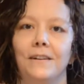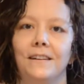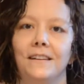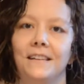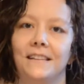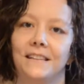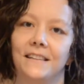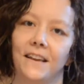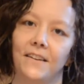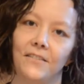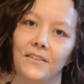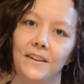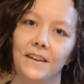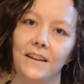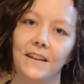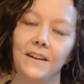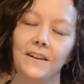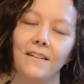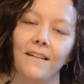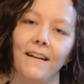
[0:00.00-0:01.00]
it's Devin
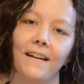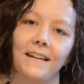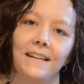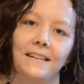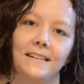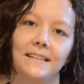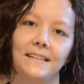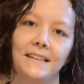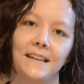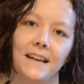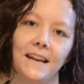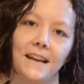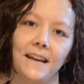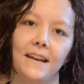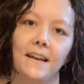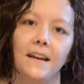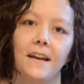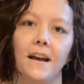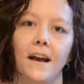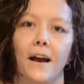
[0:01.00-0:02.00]
here, and today
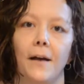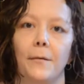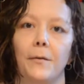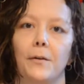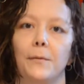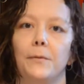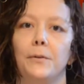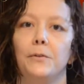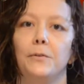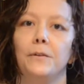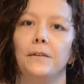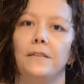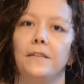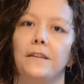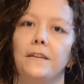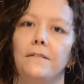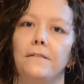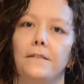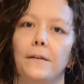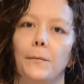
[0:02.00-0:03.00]
I'm going to be doing the
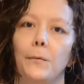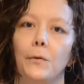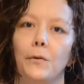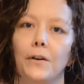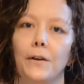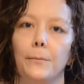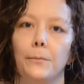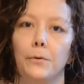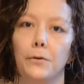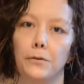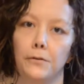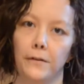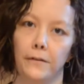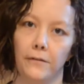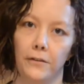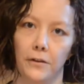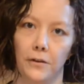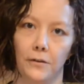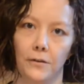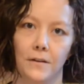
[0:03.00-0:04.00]
February book
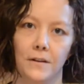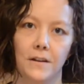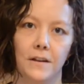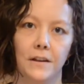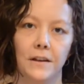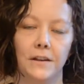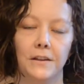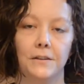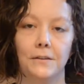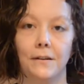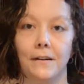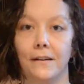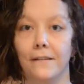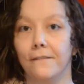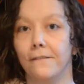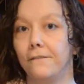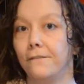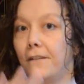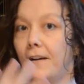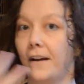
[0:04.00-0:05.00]
review. So I have
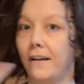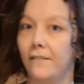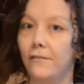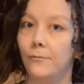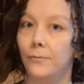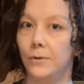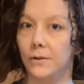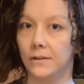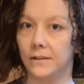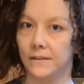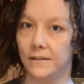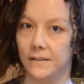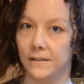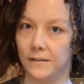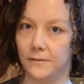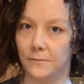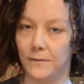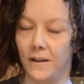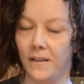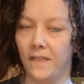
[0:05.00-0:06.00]
5 books this
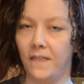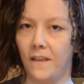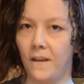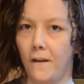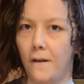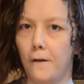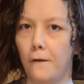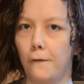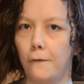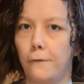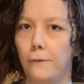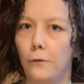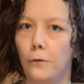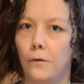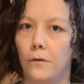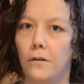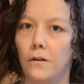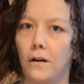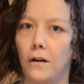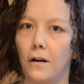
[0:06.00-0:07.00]
month.
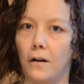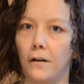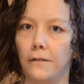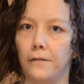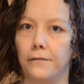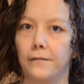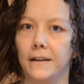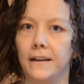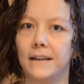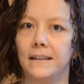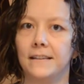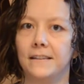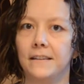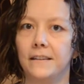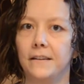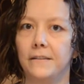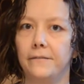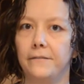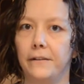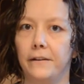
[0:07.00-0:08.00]
4 are fantasy,
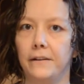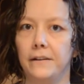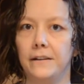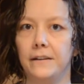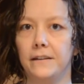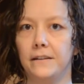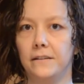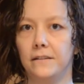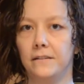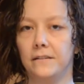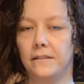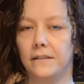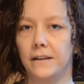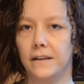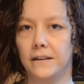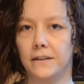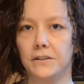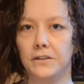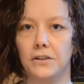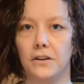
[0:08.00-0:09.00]
fairy tale kind
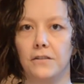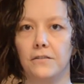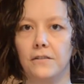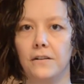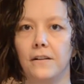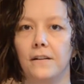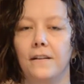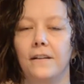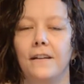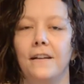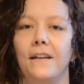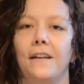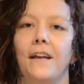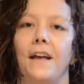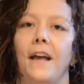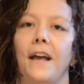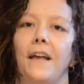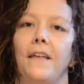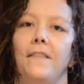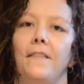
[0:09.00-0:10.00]
of genre,
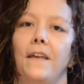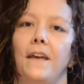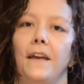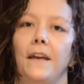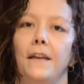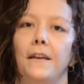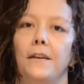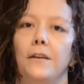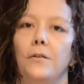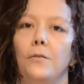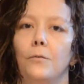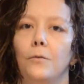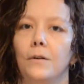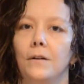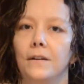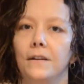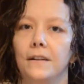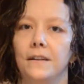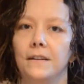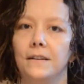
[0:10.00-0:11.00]
and then
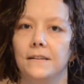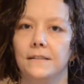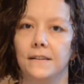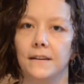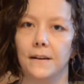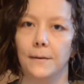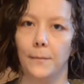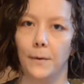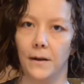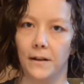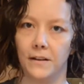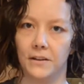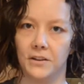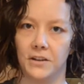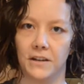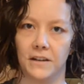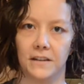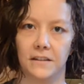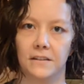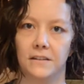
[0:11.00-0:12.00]
1 is an
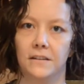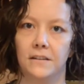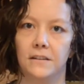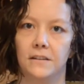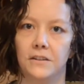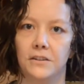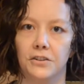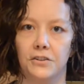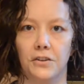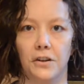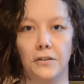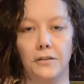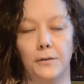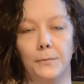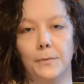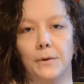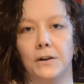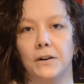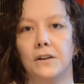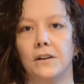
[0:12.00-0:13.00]
apologetics genre
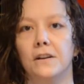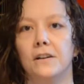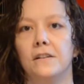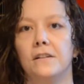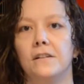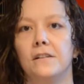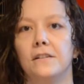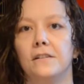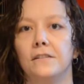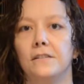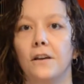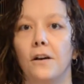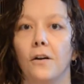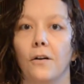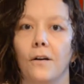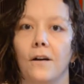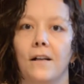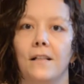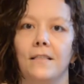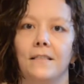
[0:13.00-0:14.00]
book. So
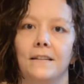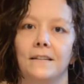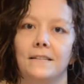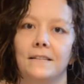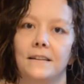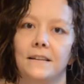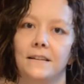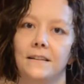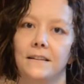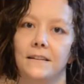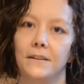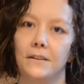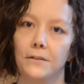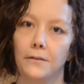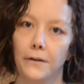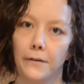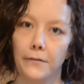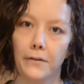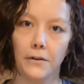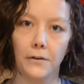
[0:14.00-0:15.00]
let's get into the
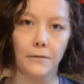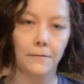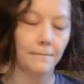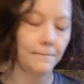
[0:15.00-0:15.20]
review.